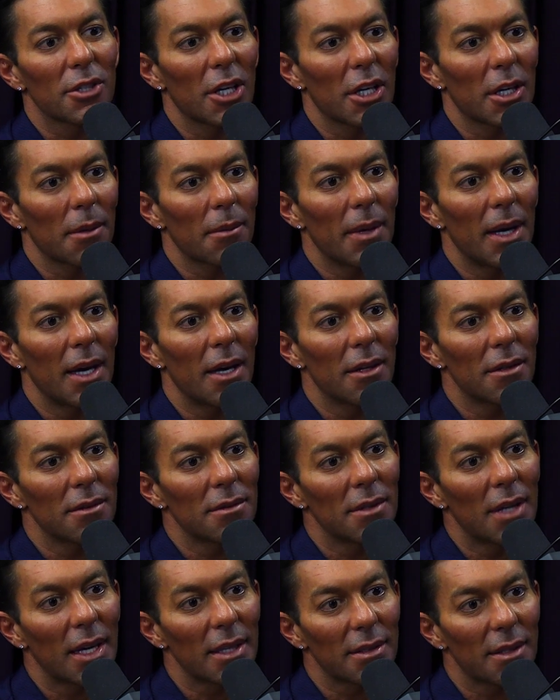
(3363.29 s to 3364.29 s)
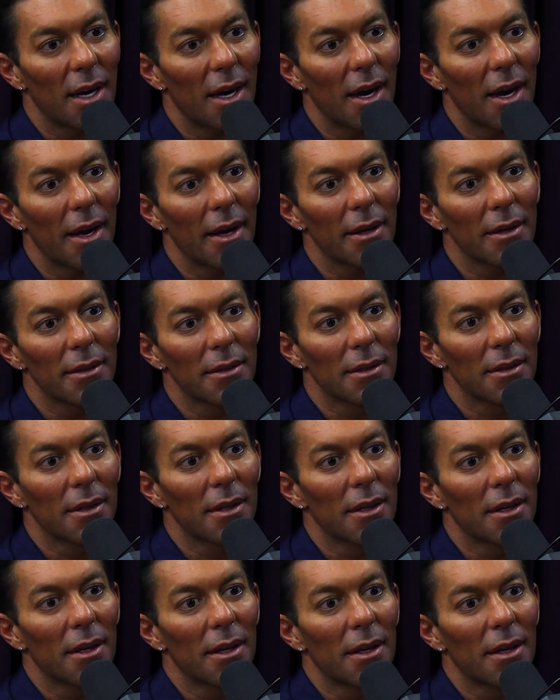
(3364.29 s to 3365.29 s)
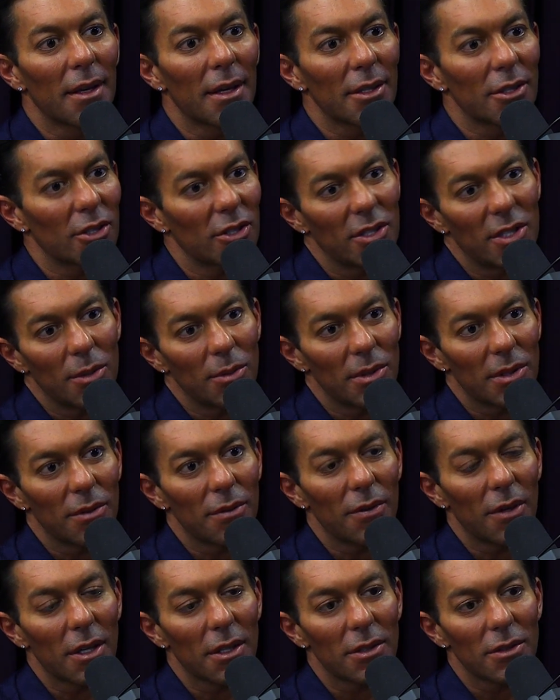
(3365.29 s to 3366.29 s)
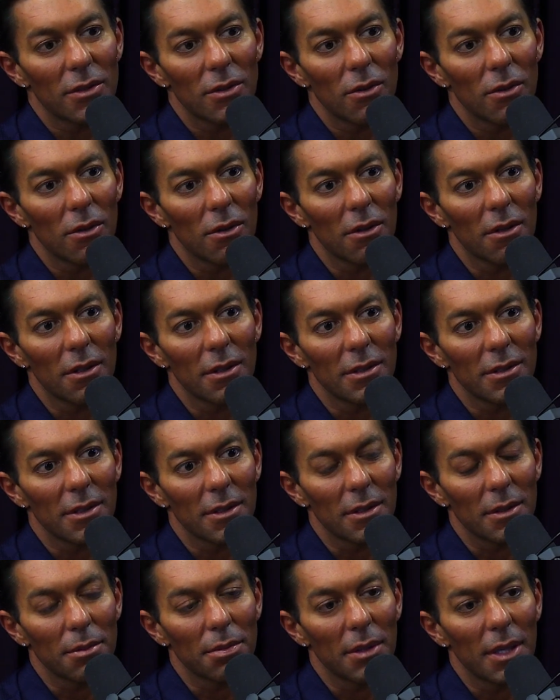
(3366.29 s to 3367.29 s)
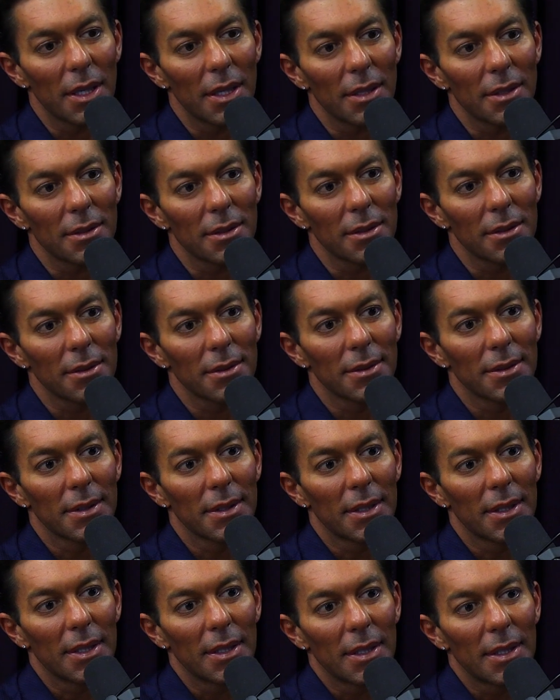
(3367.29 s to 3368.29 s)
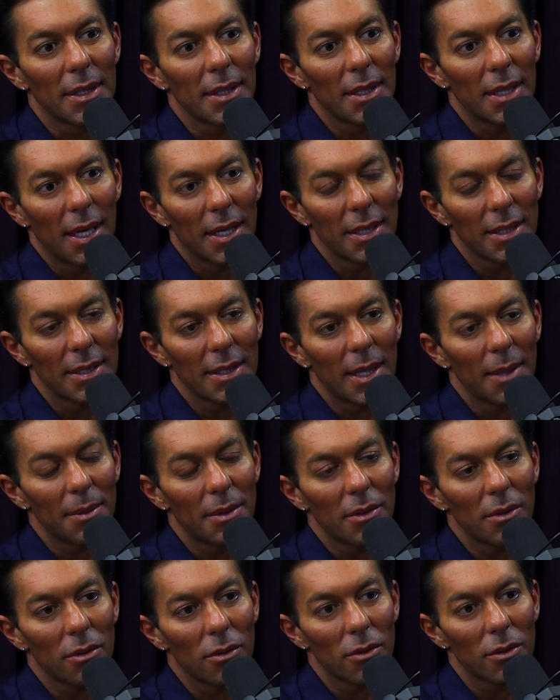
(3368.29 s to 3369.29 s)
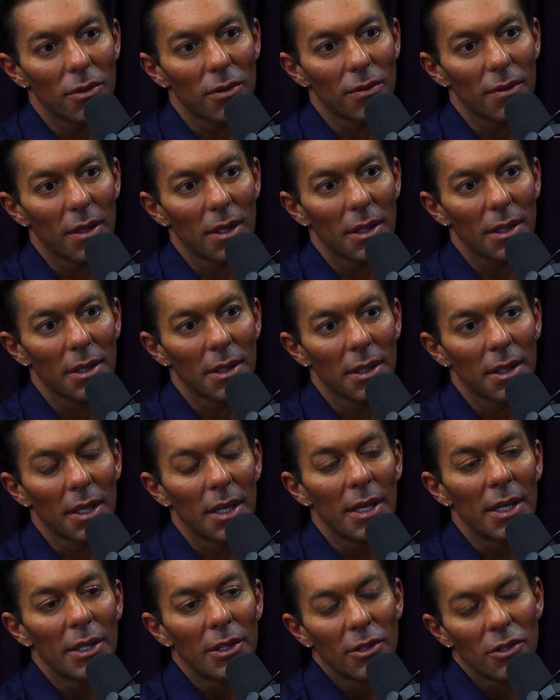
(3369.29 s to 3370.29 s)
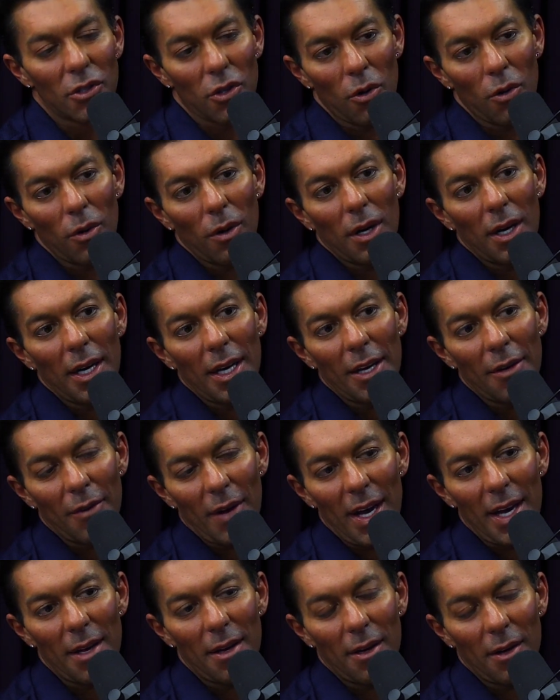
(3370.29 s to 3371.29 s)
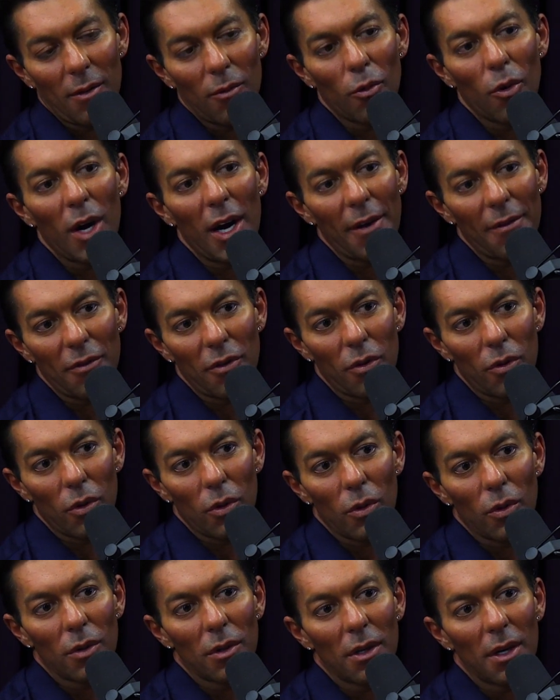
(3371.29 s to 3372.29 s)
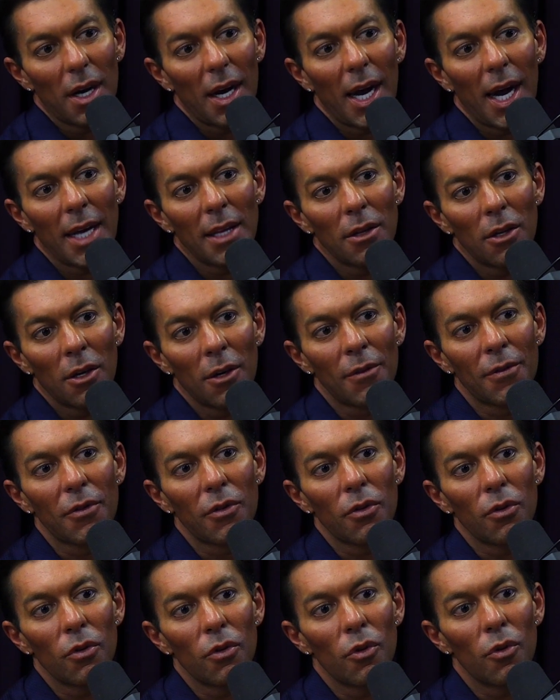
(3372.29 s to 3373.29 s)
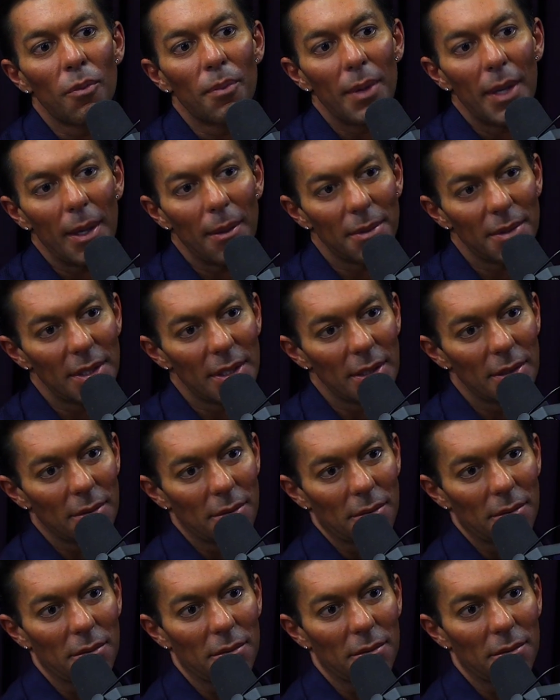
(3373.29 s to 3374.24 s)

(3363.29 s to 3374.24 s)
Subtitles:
check them out, not die, just see what the fuck is going on these other planets. I think that'd be cool as fuck. So I have two. I love to be able to